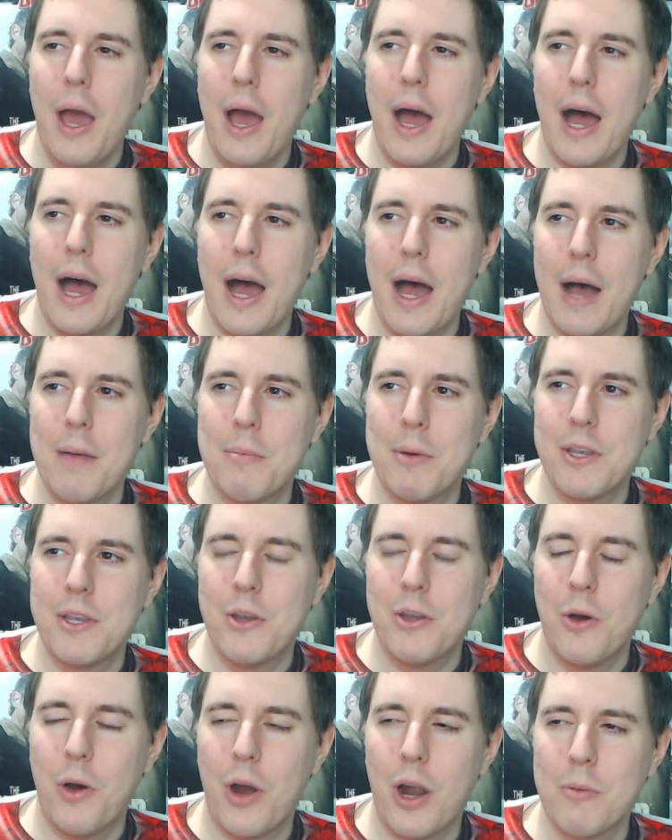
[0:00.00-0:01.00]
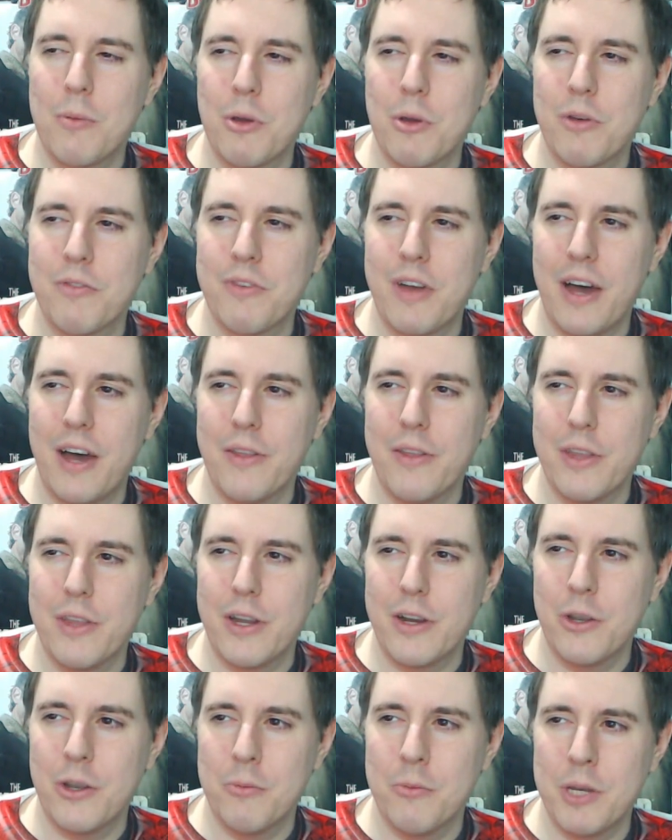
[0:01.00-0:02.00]
But no harm, no foul
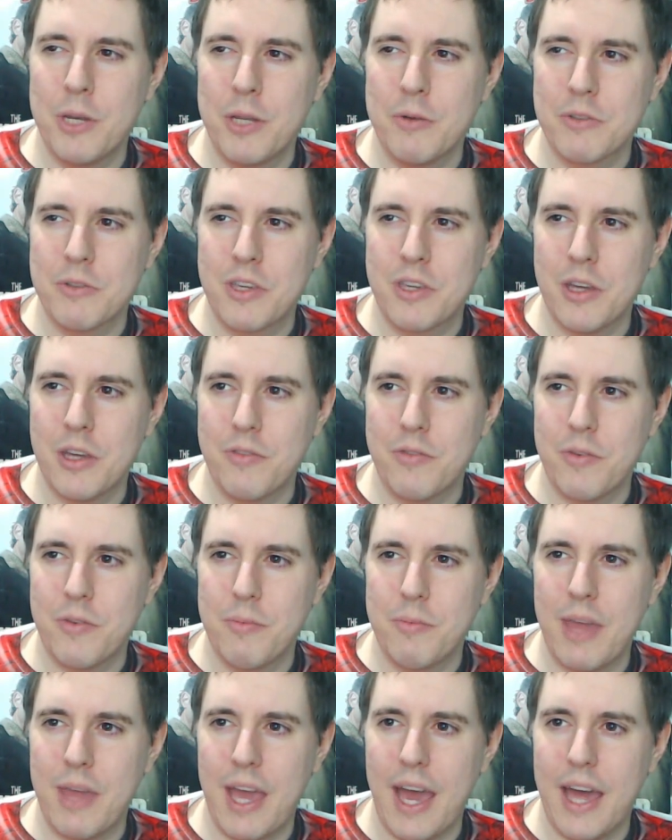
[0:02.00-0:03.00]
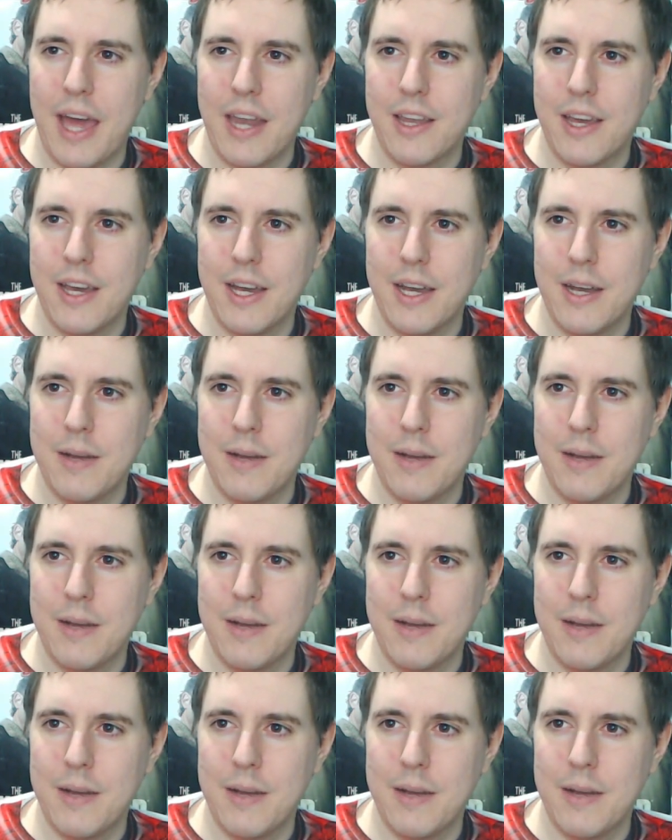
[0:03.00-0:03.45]
there. Nobody was killed from that.